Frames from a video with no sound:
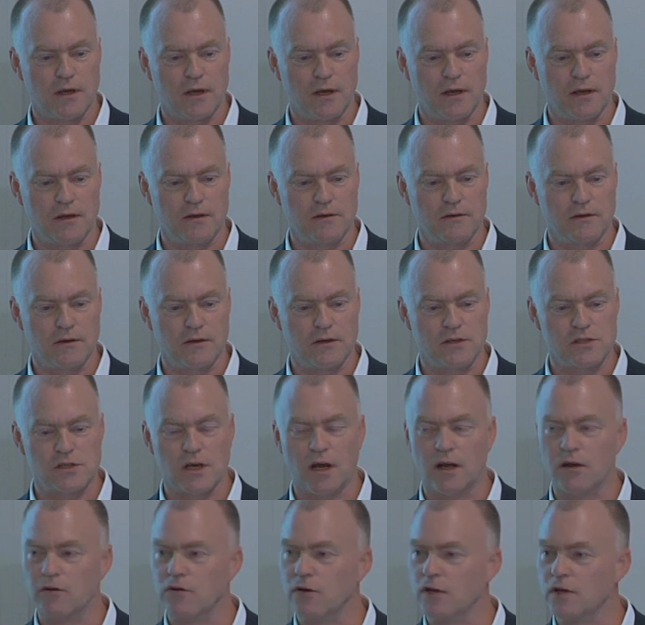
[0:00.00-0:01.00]
and the
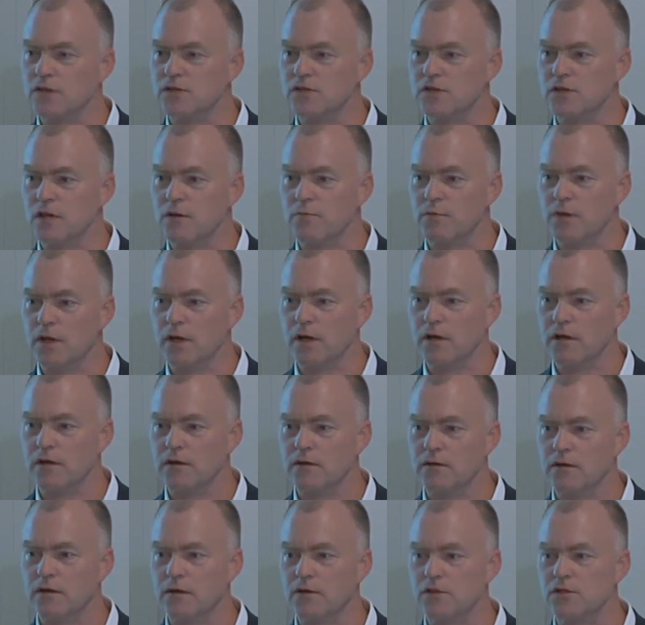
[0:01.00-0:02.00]
Scala Collections
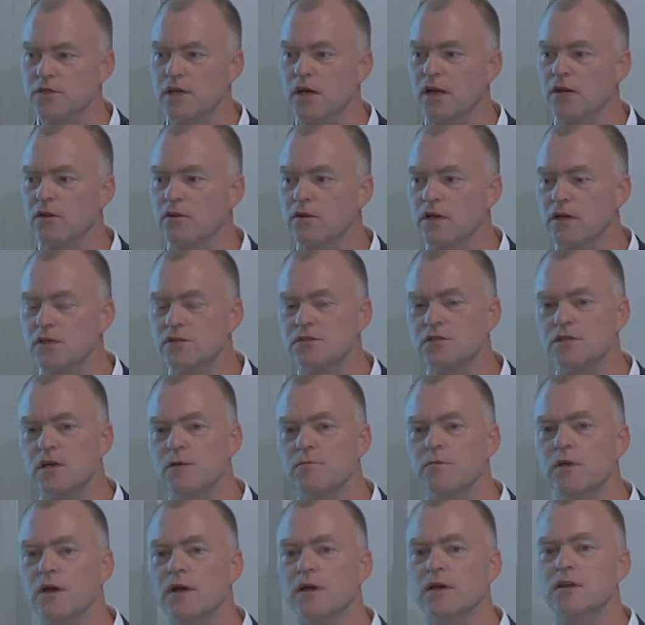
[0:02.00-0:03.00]
API. Now the Scala Collections
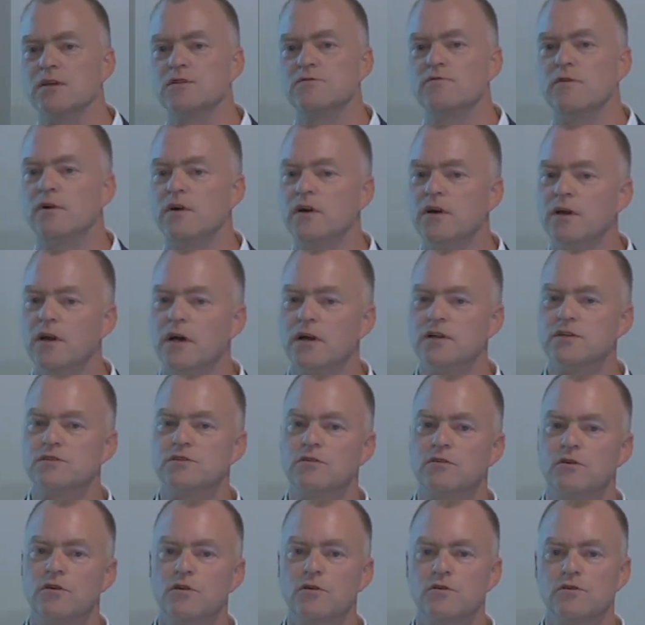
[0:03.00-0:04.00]
API is very nice
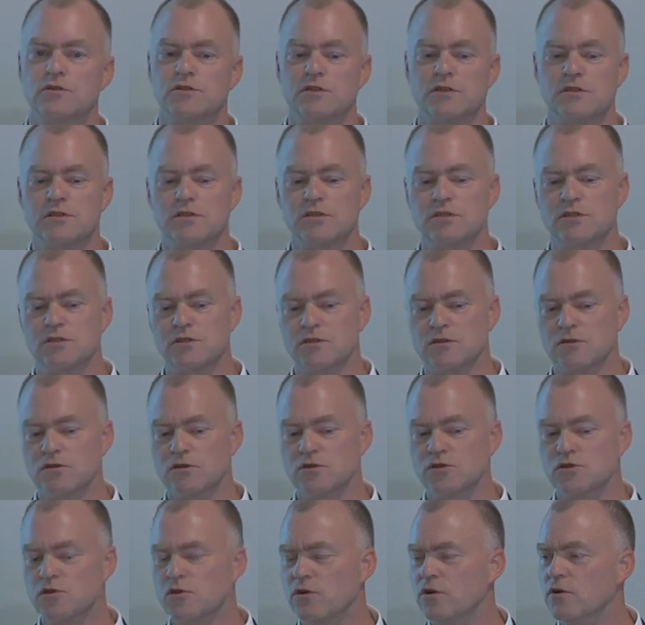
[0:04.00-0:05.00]
to use. It's
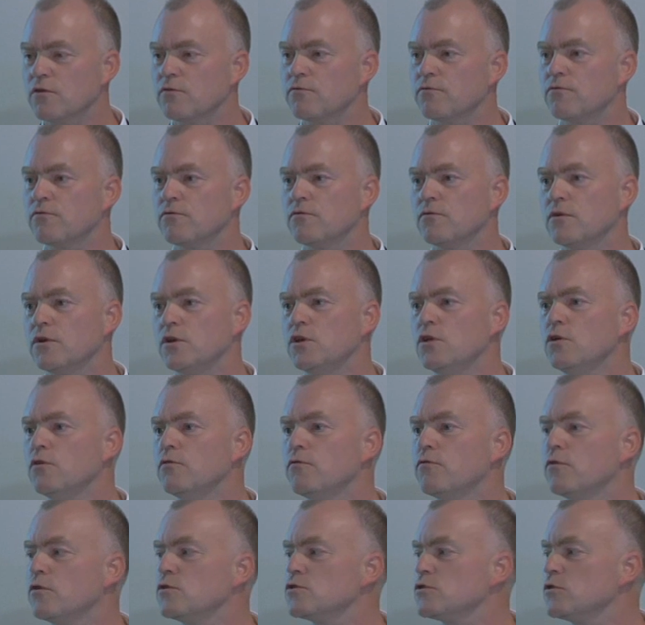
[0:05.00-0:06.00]
sort of a
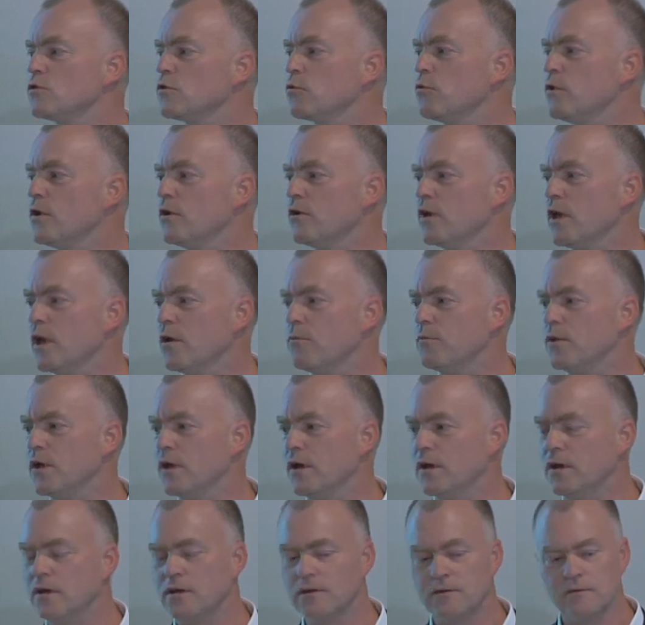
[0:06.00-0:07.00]
universal query
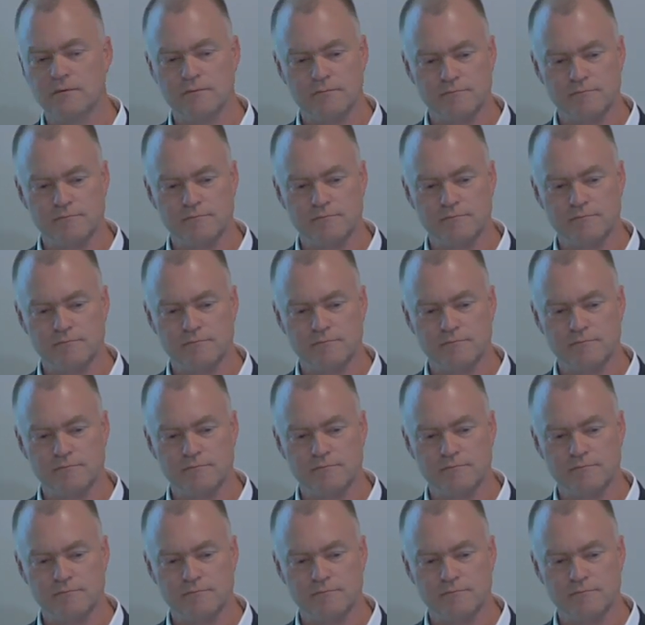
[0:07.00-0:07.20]
API.